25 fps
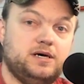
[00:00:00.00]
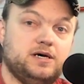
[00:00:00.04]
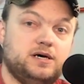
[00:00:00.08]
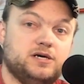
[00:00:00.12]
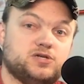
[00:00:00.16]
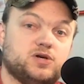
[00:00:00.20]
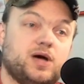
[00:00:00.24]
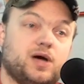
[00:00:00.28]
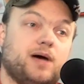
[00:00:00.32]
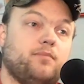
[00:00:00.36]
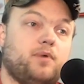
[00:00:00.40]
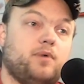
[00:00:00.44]

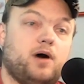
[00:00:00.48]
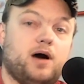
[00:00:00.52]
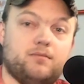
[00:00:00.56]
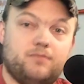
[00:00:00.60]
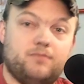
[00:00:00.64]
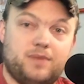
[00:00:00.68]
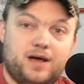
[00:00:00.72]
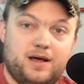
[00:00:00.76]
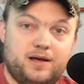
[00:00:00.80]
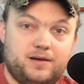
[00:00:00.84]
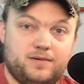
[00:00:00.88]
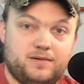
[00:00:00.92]
So I bought
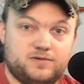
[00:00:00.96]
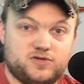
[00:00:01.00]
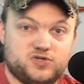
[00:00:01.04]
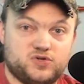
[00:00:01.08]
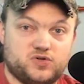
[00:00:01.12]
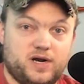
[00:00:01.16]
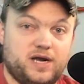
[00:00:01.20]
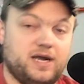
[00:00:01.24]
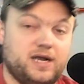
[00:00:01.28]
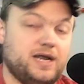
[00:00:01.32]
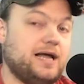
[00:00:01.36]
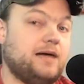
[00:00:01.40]
my
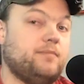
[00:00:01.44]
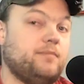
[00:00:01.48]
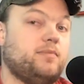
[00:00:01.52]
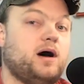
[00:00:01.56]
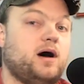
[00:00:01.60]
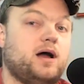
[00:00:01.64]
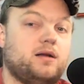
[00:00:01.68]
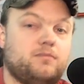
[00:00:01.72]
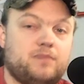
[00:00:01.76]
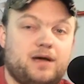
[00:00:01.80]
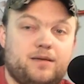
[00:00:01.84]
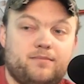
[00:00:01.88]
training, I
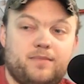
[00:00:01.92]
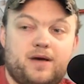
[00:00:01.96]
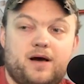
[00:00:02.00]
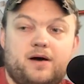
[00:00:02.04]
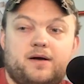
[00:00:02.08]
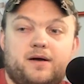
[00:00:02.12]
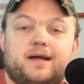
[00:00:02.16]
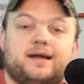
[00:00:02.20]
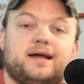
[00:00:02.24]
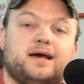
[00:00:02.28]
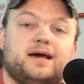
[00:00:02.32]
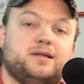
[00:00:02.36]
bought my
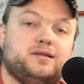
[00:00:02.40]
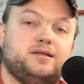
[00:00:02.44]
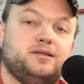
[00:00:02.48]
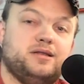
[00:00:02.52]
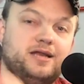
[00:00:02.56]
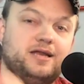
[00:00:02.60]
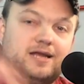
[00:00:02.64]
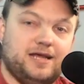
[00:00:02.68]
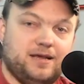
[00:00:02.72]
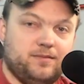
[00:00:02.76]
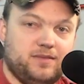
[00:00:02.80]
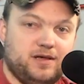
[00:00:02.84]
mount, and I
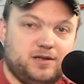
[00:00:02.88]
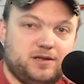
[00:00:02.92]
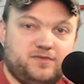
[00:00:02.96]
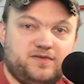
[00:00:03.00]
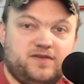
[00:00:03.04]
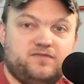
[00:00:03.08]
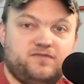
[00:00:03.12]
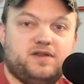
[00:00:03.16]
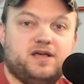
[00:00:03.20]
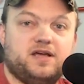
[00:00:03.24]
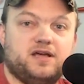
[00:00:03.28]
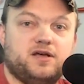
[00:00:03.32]
sent him his
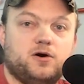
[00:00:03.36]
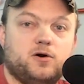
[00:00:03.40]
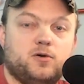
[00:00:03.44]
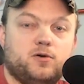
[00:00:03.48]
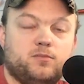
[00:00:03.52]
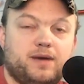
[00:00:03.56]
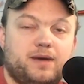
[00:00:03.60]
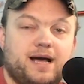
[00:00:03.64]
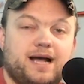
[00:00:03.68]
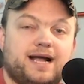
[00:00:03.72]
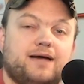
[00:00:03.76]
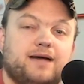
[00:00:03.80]
15
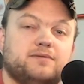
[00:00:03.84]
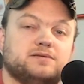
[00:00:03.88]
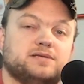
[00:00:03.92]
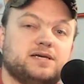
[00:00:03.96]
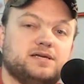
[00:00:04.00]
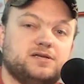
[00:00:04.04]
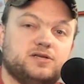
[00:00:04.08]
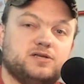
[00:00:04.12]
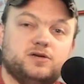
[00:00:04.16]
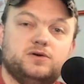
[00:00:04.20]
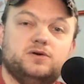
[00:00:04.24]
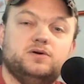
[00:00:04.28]
gold back. I was
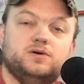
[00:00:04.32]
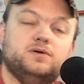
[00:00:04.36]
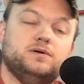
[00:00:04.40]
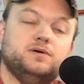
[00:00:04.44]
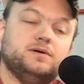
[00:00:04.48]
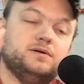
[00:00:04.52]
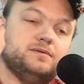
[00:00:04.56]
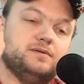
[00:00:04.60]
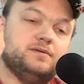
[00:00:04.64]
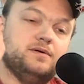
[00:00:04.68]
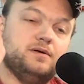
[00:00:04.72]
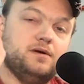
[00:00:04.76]
like,
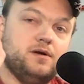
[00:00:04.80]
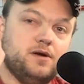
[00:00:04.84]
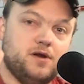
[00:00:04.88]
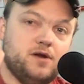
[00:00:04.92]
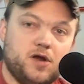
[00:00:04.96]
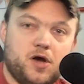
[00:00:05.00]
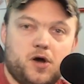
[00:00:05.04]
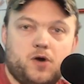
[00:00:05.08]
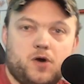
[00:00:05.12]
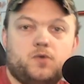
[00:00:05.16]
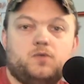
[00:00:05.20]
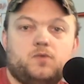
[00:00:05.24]
dude,
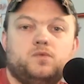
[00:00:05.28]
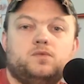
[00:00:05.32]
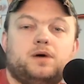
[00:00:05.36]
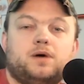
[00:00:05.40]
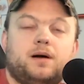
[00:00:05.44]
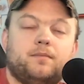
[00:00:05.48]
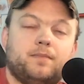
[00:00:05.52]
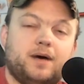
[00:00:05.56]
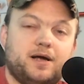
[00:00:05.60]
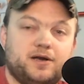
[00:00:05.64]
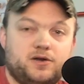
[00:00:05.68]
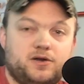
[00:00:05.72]
no,
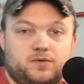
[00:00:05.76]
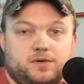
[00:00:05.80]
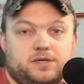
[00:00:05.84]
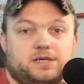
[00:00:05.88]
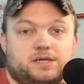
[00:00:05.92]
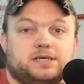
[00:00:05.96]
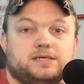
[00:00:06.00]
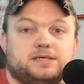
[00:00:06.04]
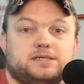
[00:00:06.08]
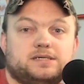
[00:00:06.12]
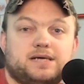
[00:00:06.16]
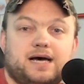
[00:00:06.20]
I'm not doing
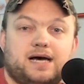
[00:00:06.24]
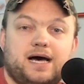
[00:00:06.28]
this.